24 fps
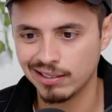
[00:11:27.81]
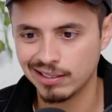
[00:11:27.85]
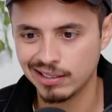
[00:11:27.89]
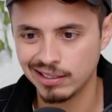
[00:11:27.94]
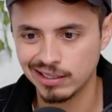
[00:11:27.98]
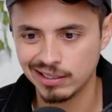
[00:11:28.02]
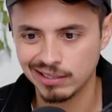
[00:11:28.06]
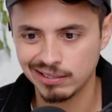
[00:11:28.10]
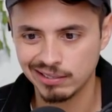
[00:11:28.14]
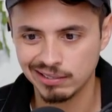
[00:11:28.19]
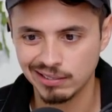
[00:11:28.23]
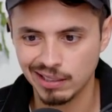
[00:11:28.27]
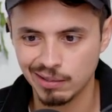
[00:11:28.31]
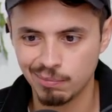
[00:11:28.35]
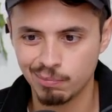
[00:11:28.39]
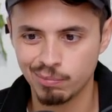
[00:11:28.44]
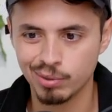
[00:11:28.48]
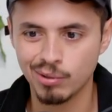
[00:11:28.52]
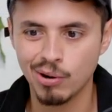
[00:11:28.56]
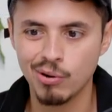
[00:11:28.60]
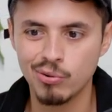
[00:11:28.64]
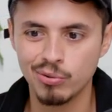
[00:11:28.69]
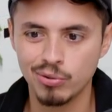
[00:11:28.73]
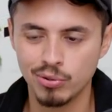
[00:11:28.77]
of like like
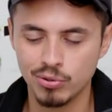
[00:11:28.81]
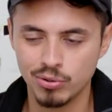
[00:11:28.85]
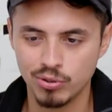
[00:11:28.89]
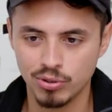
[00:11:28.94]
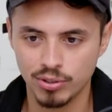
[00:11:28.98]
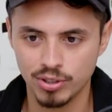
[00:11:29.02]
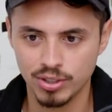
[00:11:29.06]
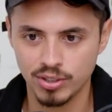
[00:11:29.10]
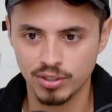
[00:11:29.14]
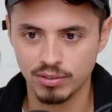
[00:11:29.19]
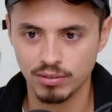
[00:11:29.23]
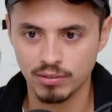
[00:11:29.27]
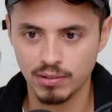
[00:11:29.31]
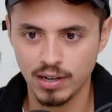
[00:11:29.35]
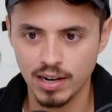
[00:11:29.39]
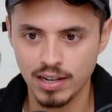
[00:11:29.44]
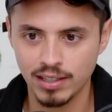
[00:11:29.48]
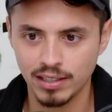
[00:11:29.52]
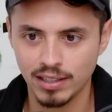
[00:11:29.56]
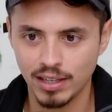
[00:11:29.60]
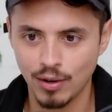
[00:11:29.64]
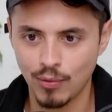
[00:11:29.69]
bro nutrition, right?